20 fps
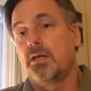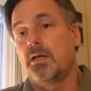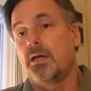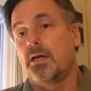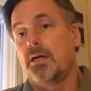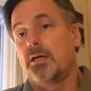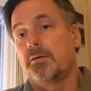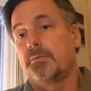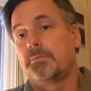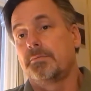
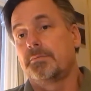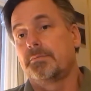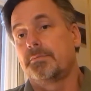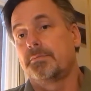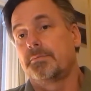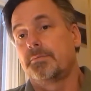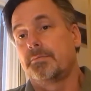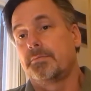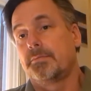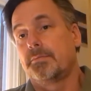Um,
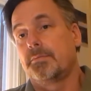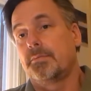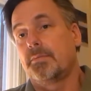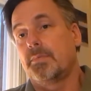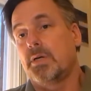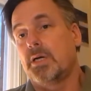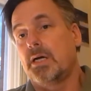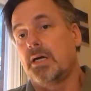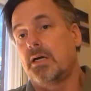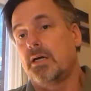
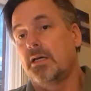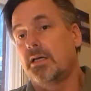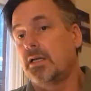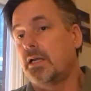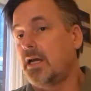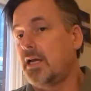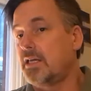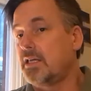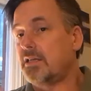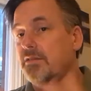uh, and
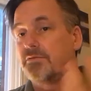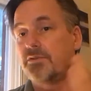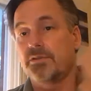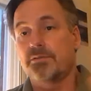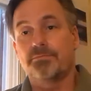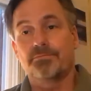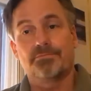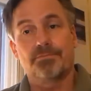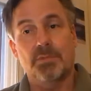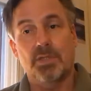I
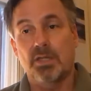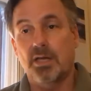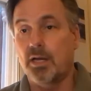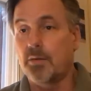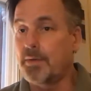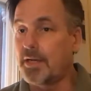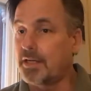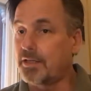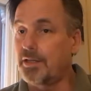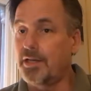even, a lot of
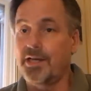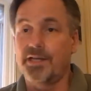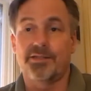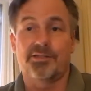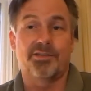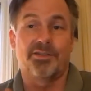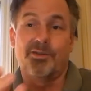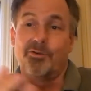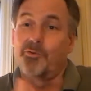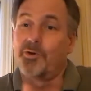my
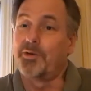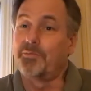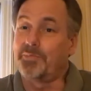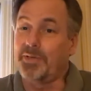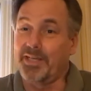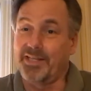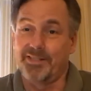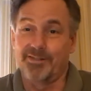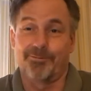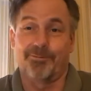clients on the one page